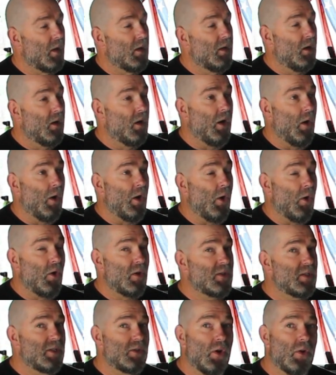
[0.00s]
I
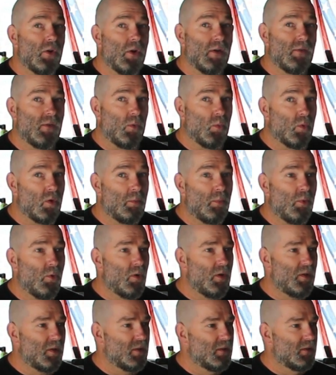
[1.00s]
honestly don't know if I would have
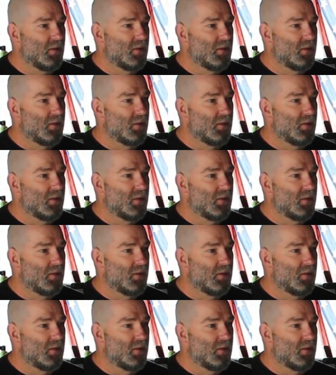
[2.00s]
bought it